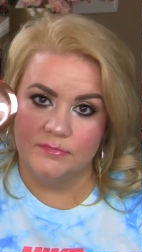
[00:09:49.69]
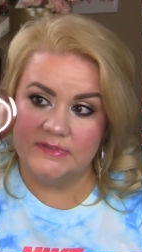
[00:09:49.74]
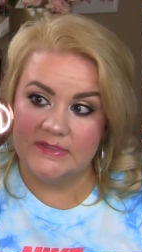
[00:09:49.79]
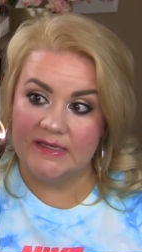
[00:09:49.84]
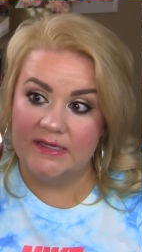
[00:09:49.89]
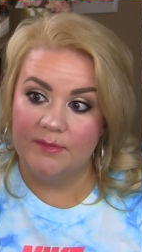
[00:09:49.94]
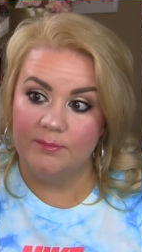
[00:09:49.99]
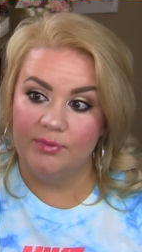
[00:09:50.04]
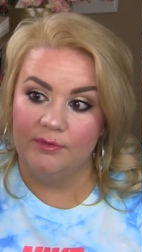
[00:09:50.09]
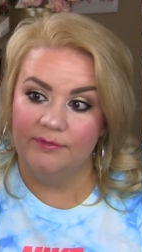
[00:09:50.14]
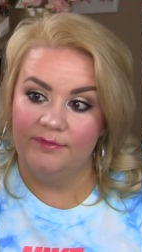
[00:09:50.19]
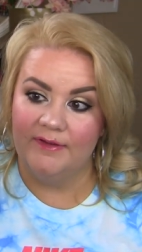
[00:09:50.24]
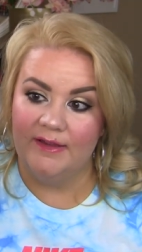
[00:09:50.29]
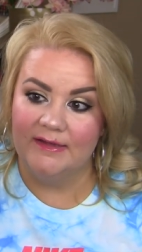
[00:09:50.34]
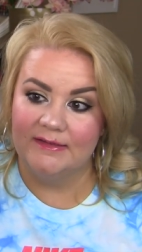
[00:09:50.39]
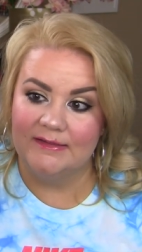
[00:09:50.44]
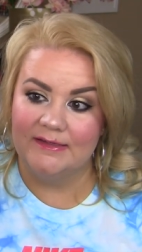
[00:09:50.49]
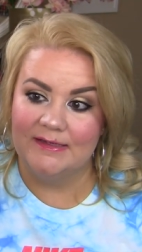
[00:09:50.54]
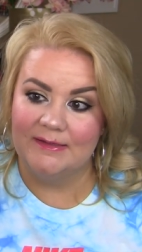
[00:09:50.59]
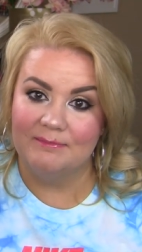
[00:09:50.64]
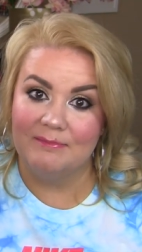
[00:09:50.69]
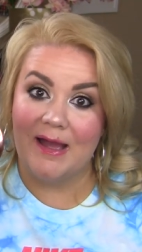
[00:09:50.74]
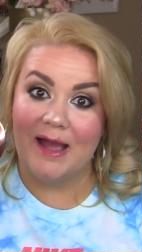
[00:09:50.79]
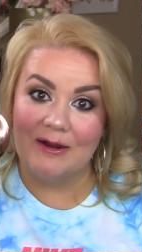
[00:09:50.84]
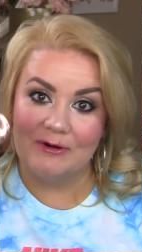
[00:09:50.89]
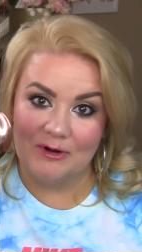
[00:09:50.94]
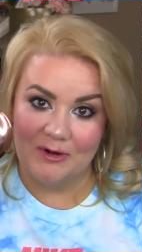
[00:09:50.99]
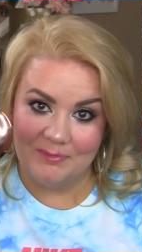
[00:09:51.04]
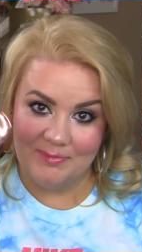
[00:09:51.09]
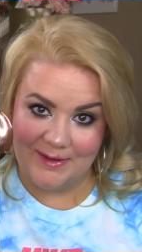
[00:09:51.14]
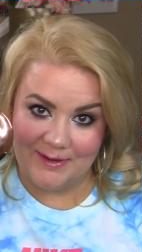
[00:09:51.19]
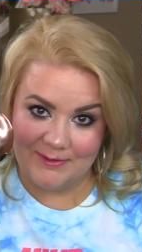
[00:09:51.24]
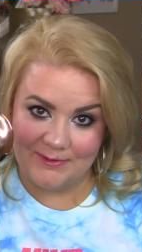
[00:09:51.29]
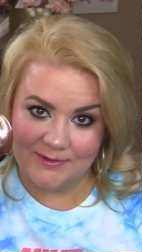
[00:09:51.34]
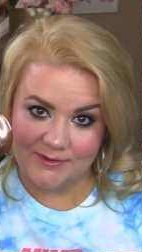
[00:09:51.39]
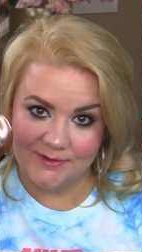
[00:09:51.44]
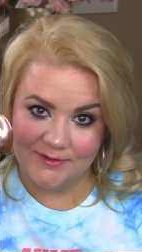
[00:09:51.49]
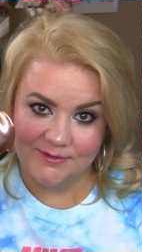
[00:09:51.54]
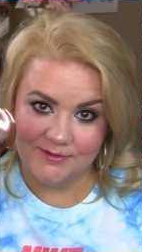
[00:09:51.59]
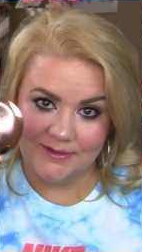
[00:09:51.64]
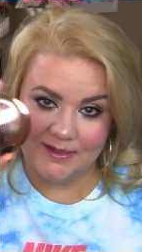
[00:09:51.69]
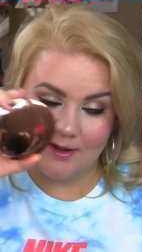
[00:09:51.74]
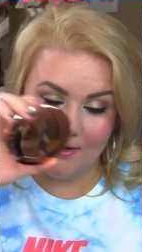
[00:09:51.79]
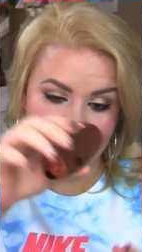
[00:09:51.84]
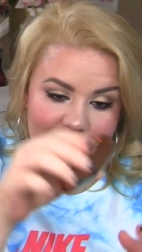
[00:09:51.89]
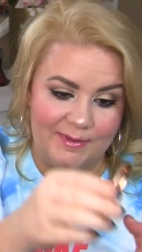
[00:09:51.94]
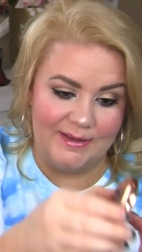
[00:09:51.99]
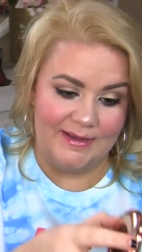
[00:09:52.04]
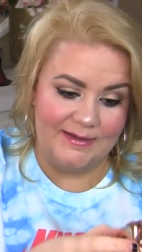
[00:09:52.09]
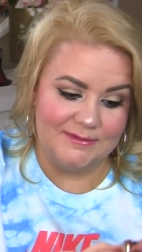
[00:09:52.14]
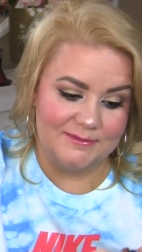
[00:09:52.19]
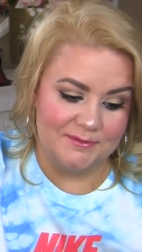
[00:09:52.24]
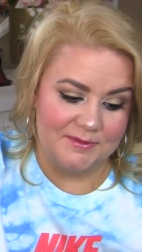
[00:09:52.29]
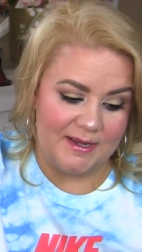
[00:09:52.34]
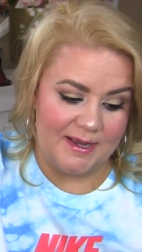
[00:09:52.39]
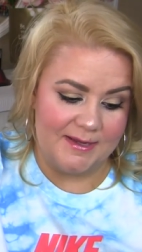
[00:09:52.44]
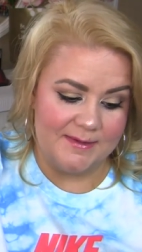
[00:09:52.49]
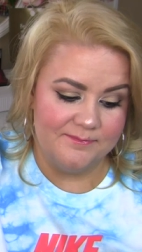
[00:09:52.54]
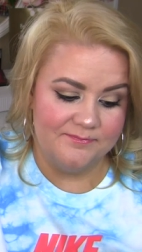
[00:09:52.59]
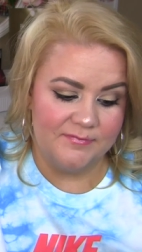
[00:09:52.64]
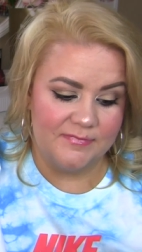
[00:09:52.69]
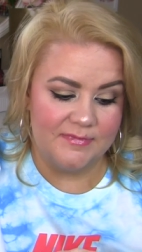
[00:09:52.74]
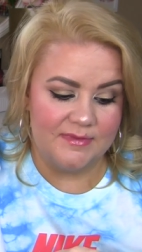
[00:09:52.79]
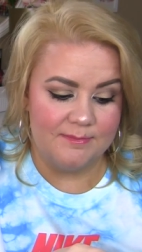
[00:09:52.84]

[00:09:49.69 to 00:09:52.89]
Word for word: Skin Perfecting Micro Powder Compact, okay?